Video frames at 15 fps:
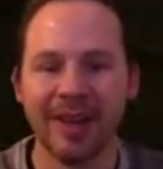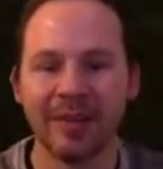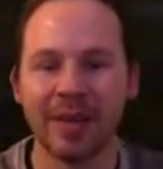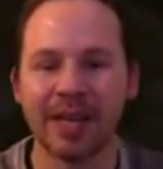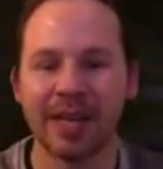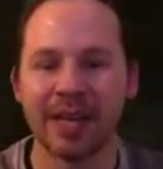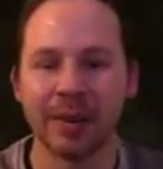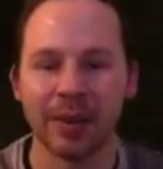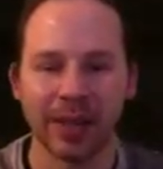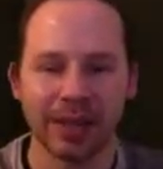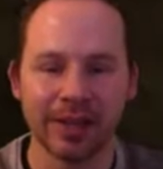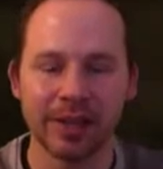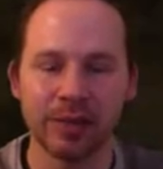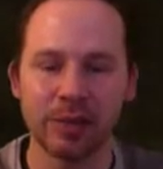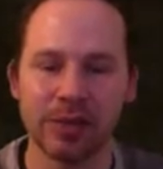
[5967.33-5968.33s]
But anyway,
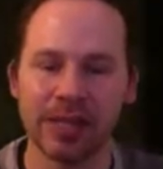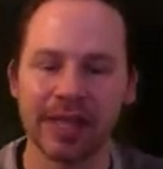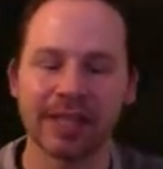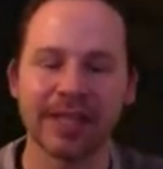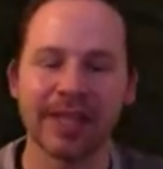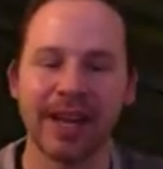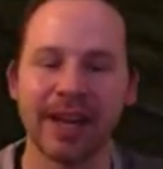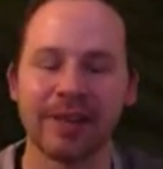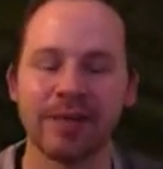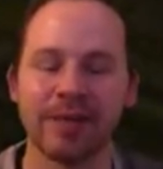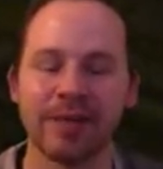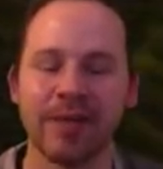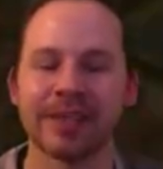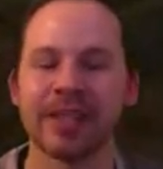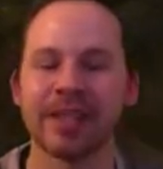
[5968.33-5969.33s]
this was like the kind of
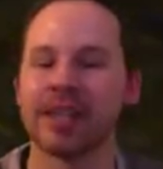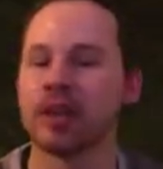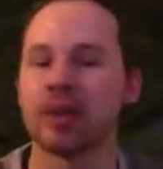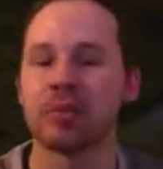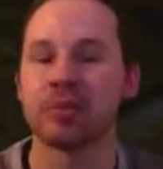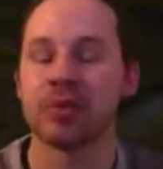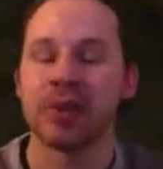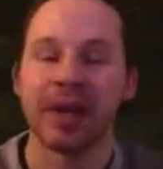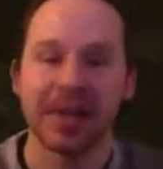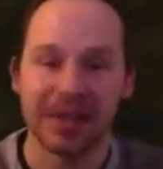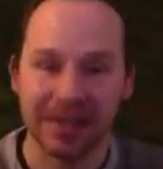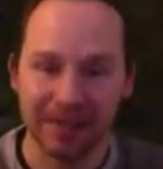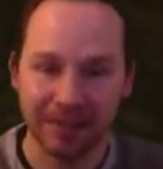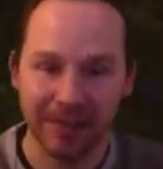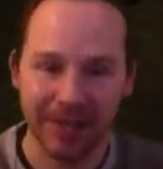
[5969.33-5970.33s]
things I took pride
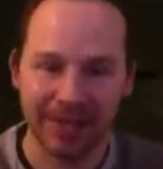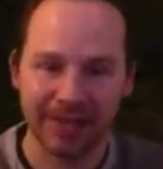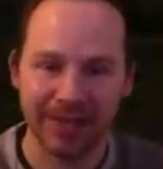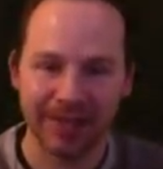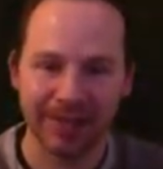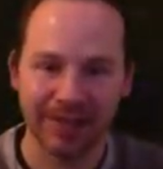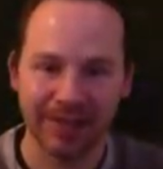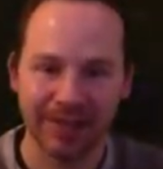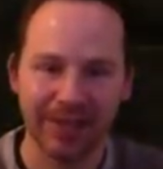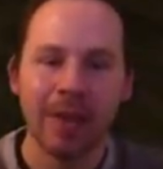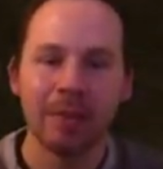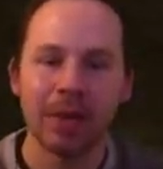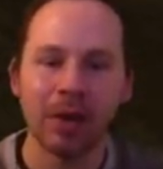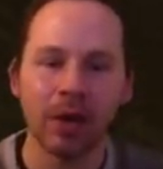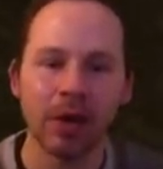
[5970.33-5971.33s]
in back then, right?
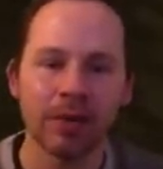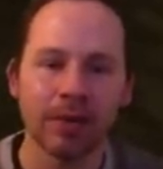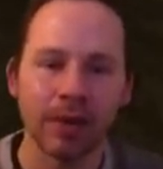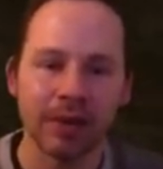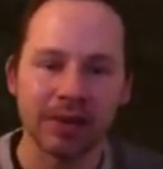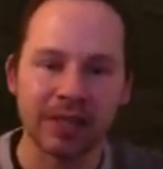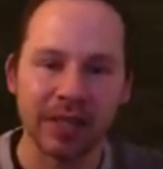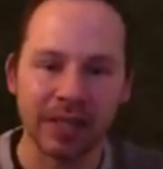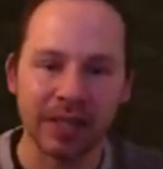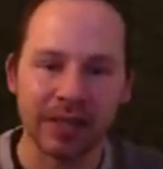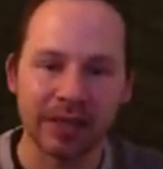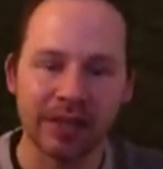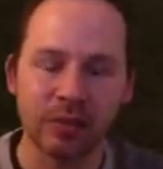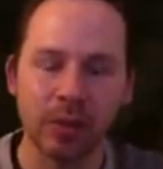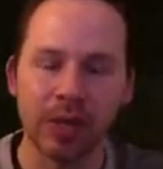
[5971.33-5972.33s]
But all of this, like
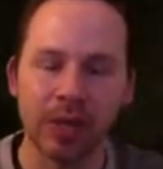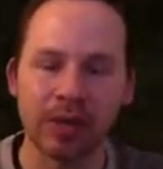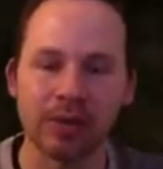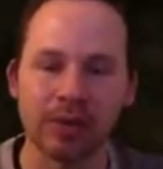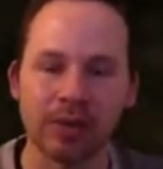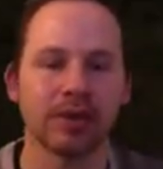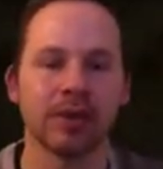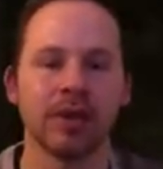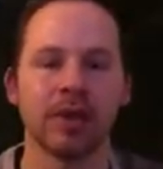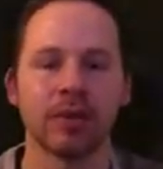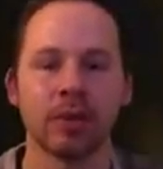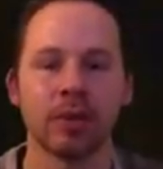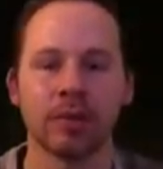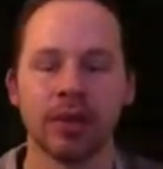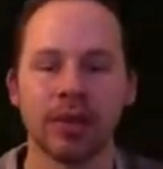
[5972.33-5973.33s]
these windows and so
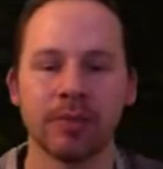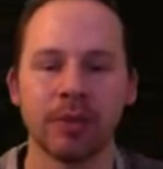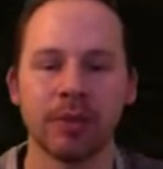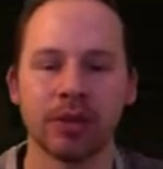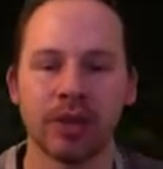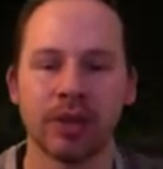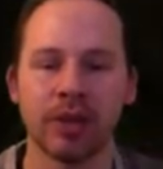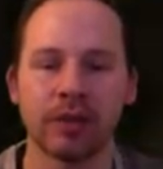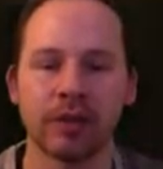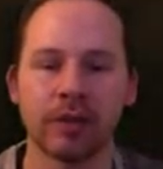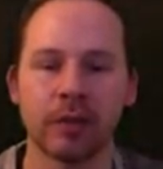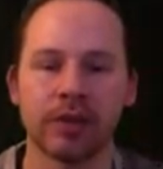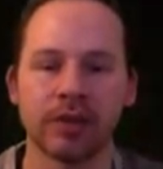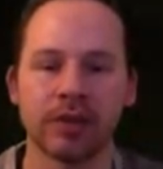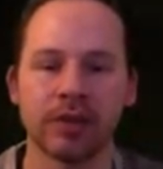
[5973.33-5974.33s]
on, were pretty much enough
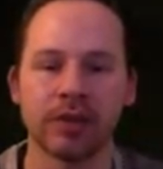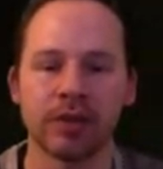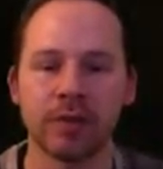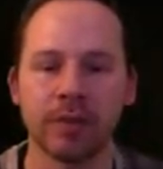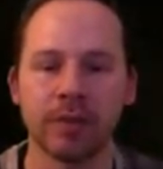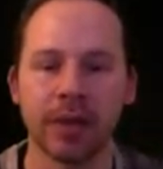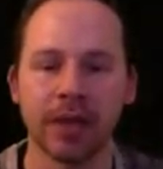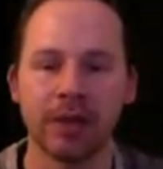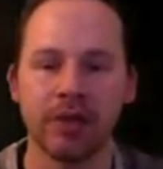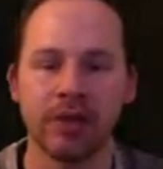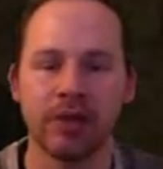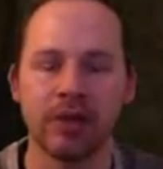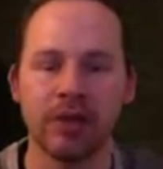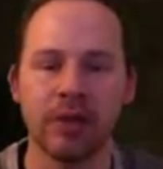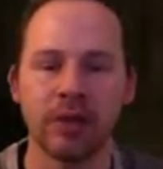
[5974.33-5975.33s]
reason to make
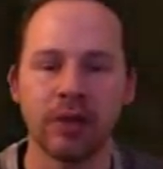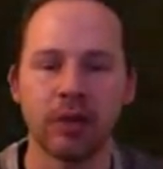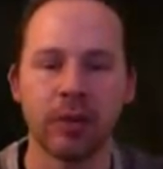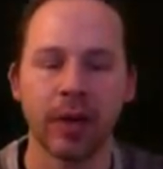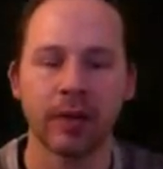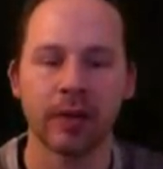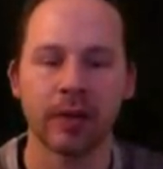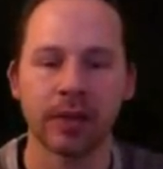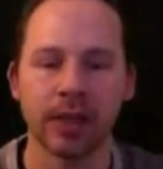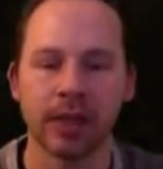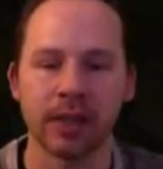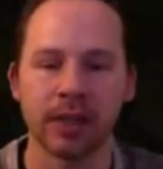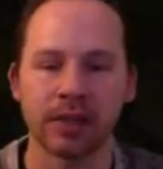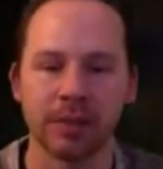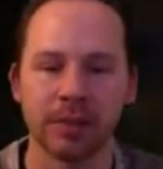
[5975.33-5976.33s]
Quake 1 at
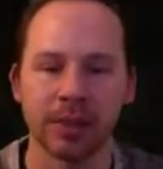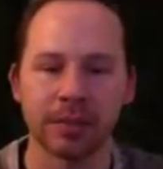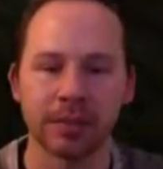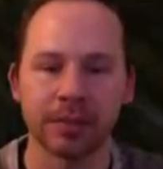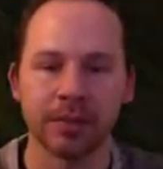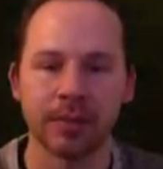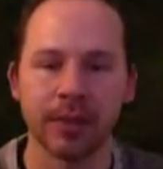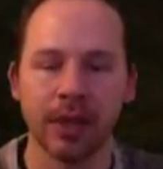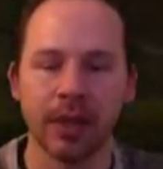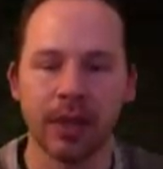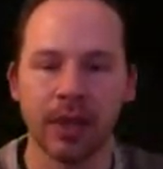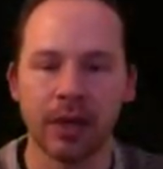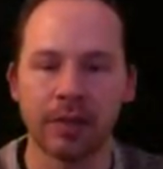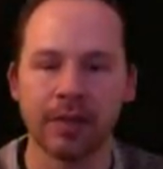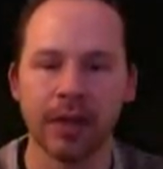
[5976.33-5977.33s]
its limit.
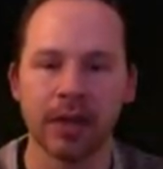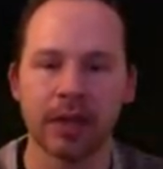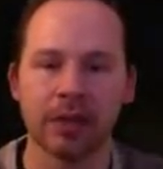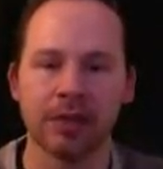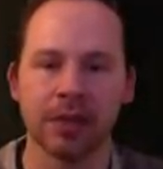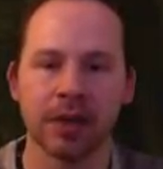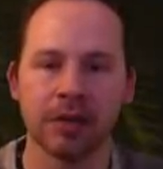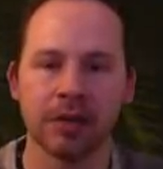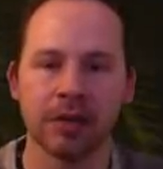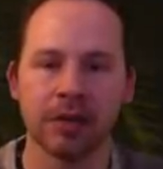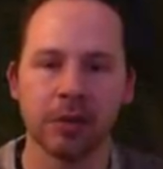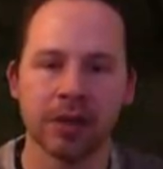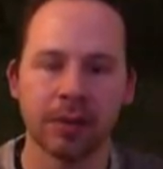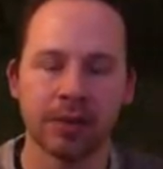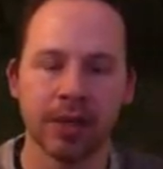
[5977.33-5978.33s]
And in fact, I think if you
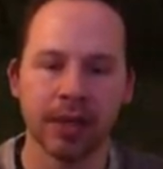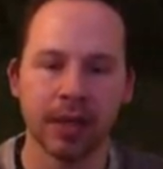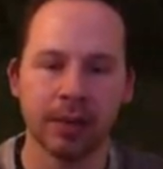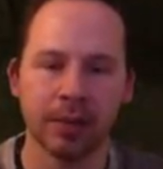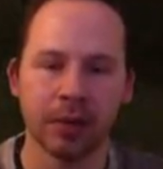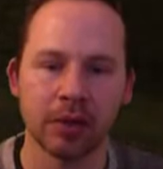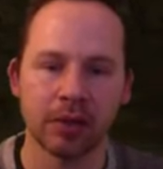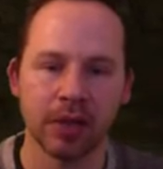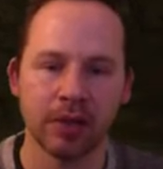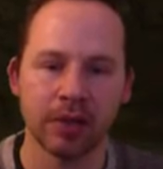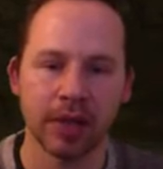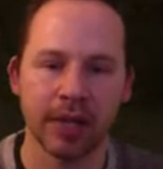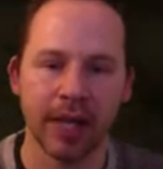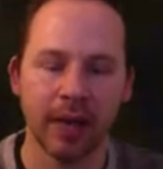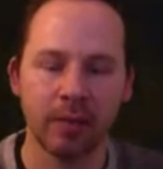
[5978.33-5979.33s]
went up there, because I have a
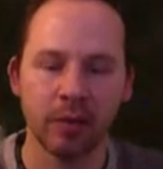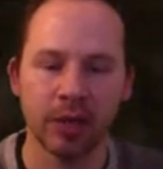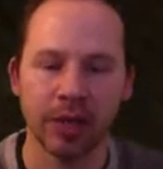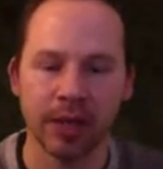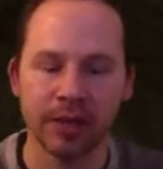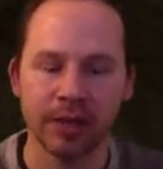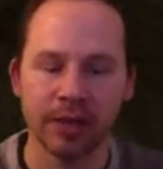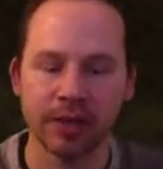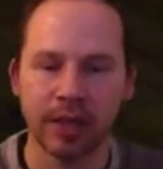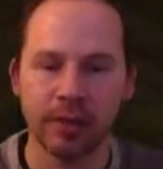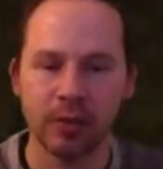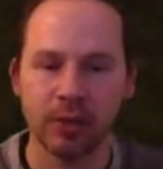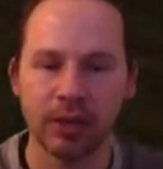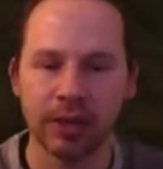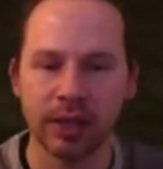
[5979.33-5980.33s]
camera, an exit
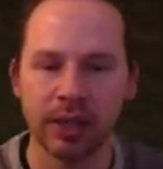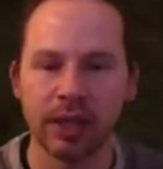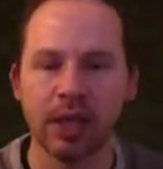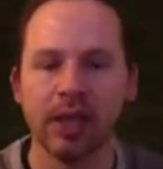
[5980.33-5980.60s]
camera there,